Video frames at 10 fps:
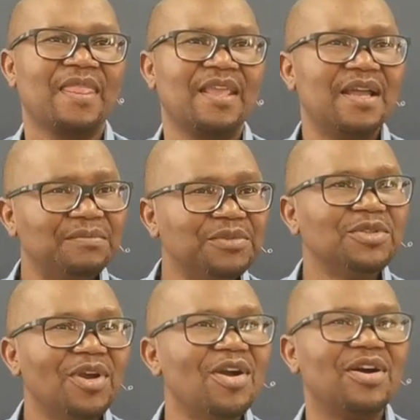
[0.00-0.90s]
Come to
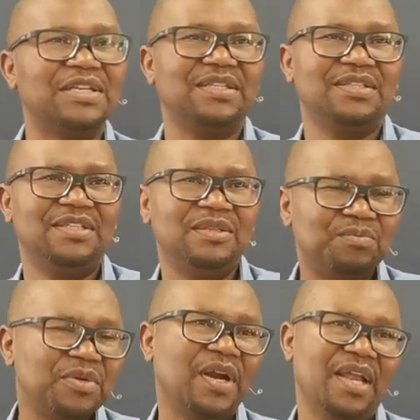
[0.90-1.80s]
God
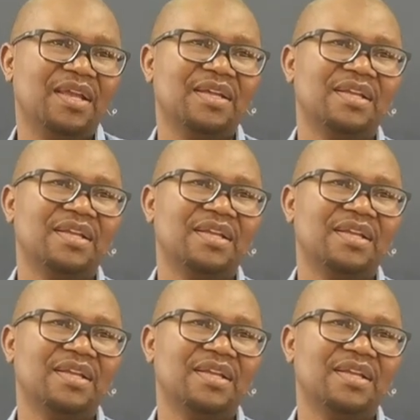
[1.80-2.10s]
in prayer.